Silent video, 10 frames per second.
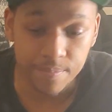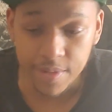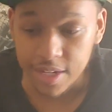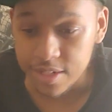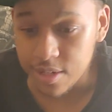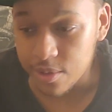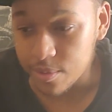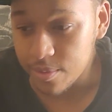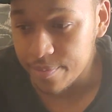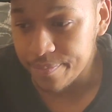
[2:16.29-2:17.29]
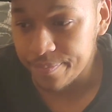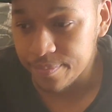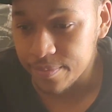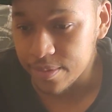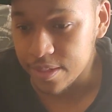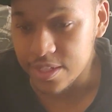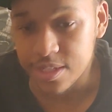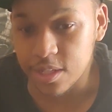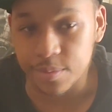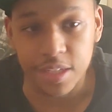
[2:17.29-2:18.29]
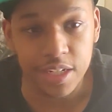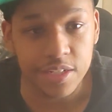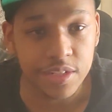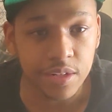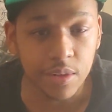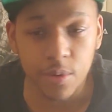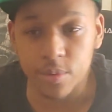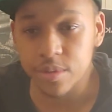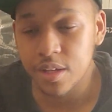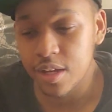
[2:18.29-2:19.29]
and, you know, she's telling him to leave this shit alone,